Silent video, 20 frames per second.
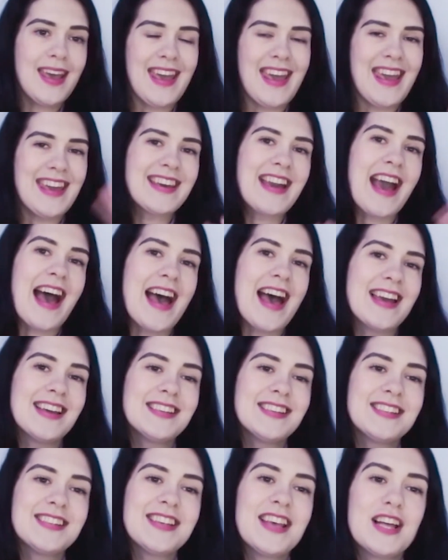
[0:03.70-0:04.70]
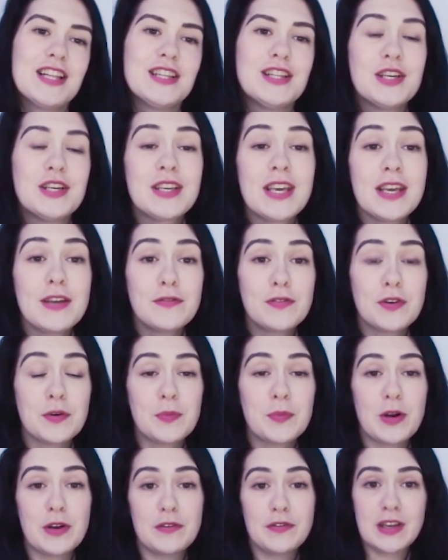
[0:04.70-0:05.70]
guys! Looking for
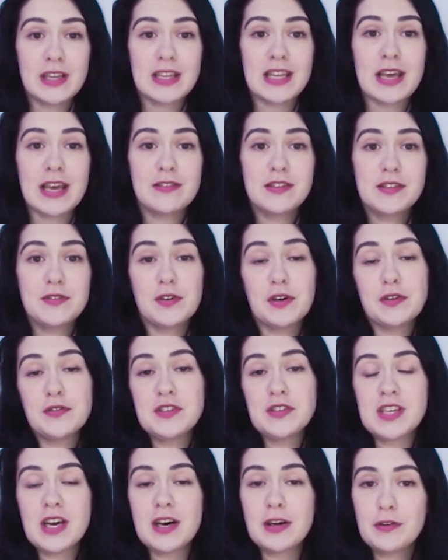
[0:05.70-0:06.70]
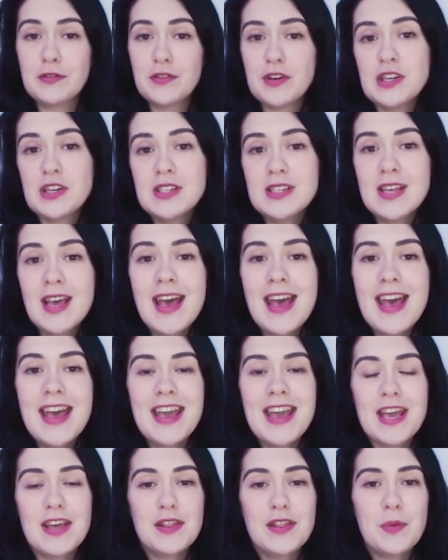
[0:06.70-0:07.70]
perfect gifts for photographers?
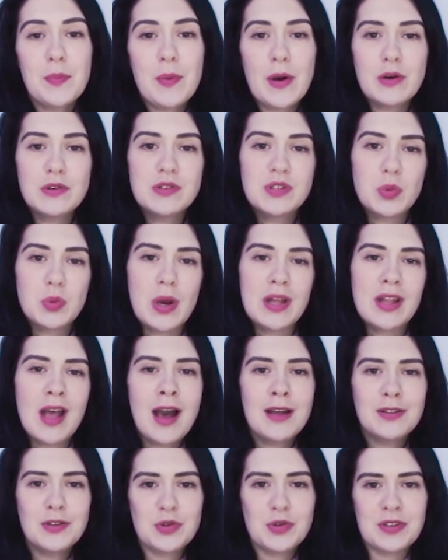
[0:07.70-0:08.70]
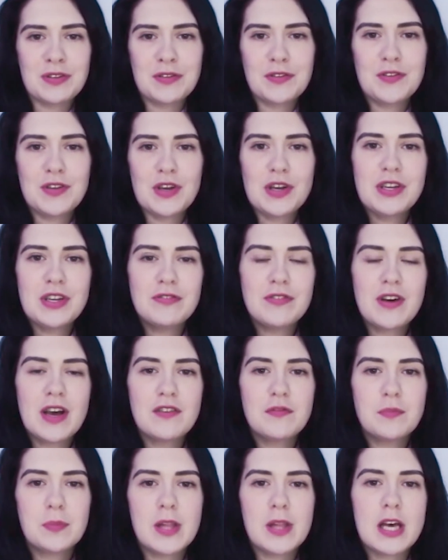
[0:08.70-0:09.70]
In the post
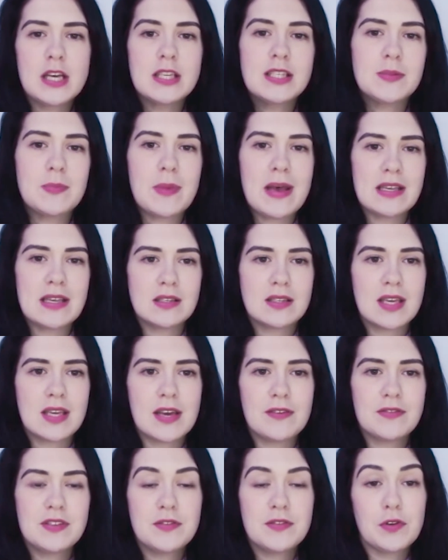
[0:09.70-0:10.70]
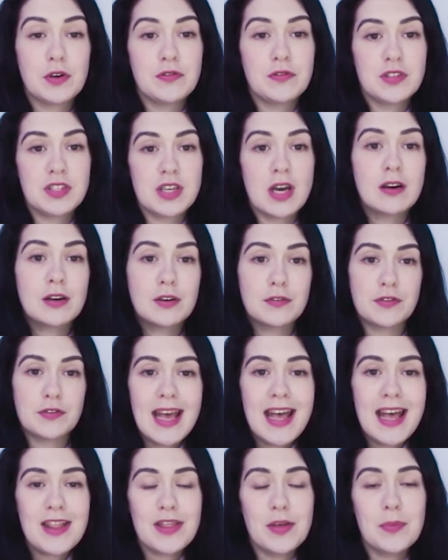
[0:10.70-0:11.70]
135 plus best gifts for
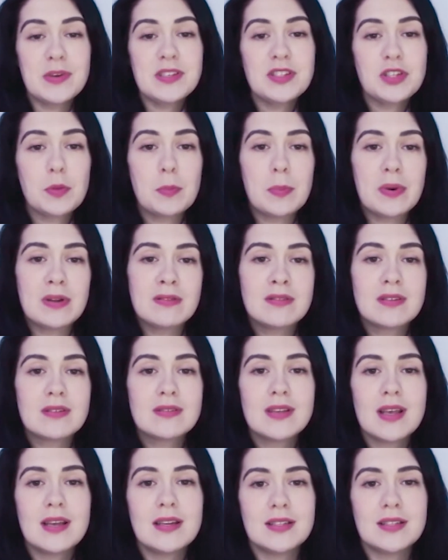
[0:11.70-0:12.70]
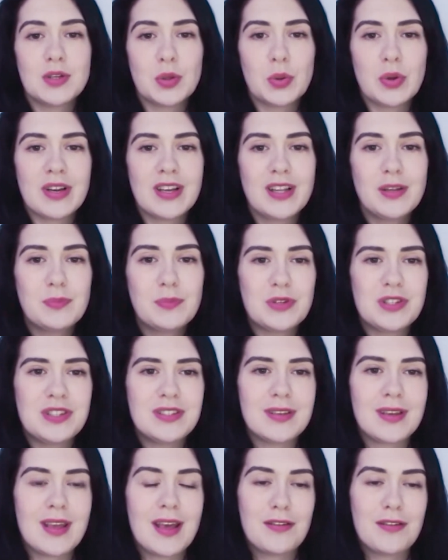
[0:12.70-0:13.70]
photographers, the MasterBundles editorial put
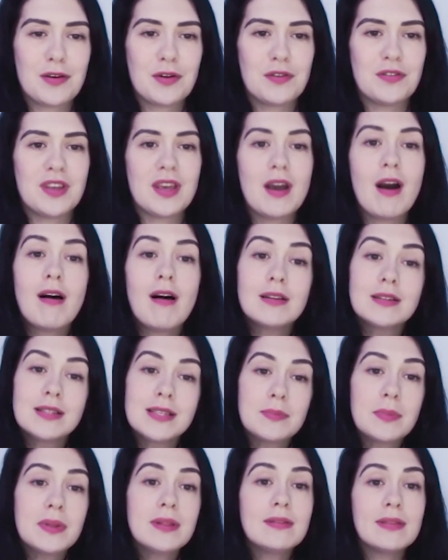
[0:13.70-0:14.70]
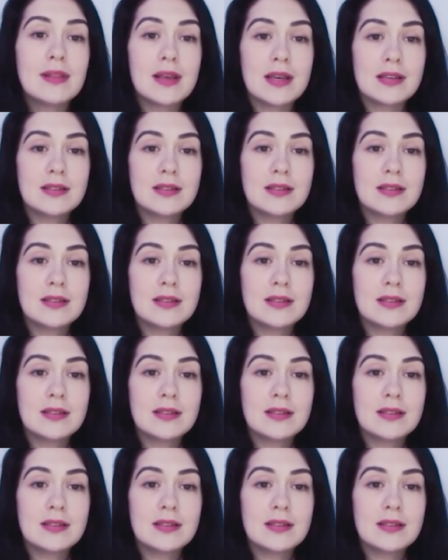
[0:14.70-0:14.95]
together the ultimate list